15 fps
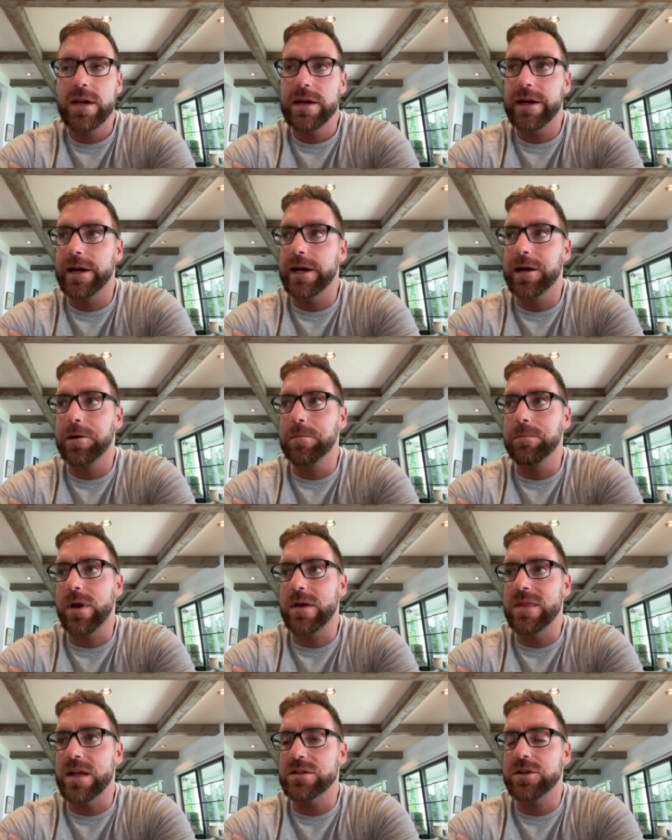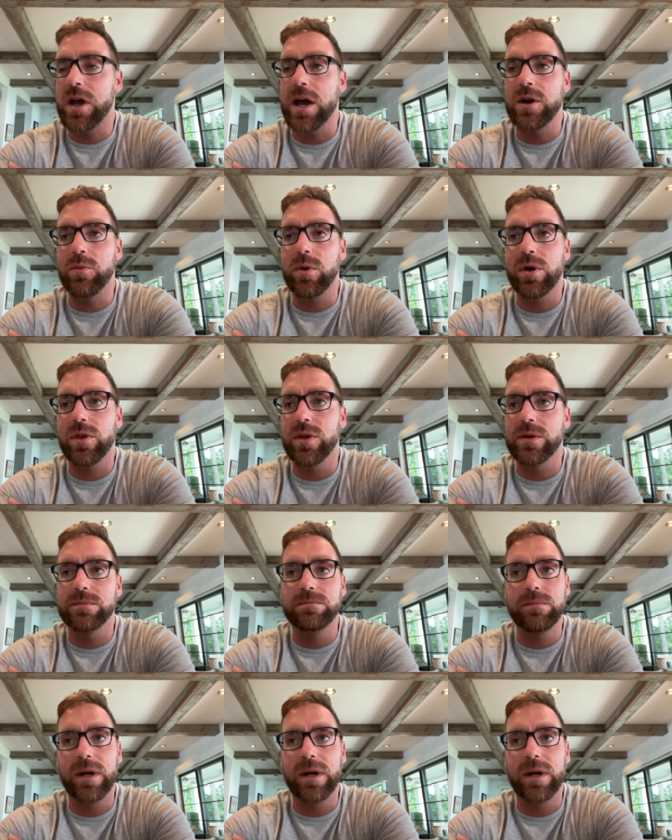And that's kind of where the